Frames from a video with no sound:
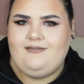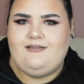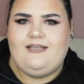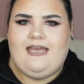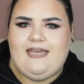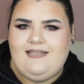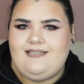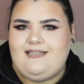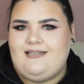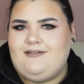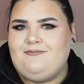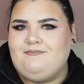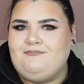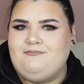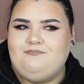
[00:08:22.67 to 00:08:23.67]
Casey,
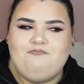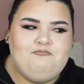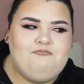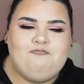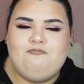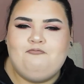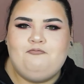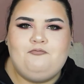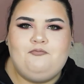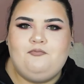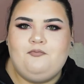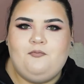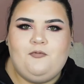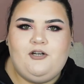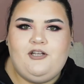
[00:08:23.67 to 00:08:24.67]

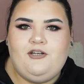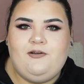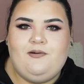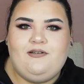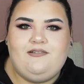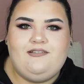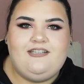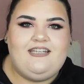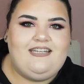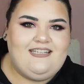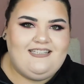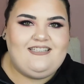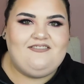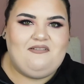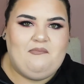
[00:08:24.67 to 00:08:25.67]
what are you doing? You
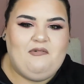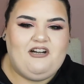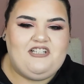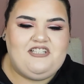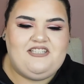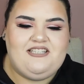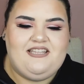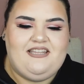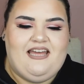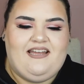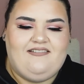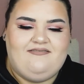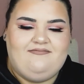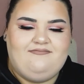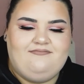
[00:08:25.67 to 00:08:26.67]
need different brushes than
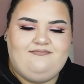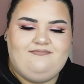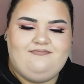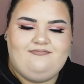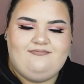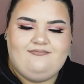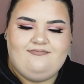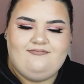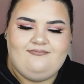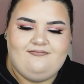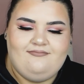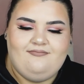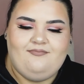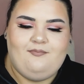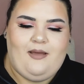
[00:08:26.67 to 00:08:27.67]
that.
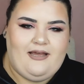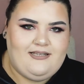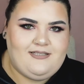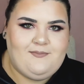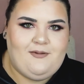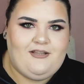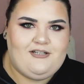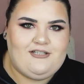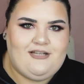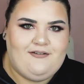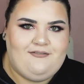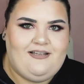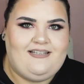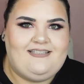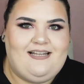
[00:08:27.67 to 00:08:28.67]
Pack some other stuff
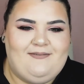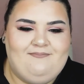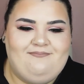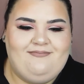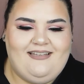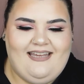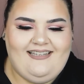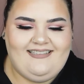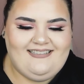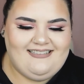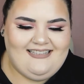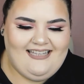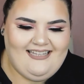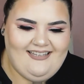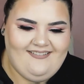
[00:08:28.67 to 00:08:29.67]
next time, okay?
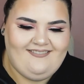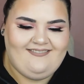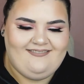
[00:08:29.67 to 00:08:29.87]
Thank you.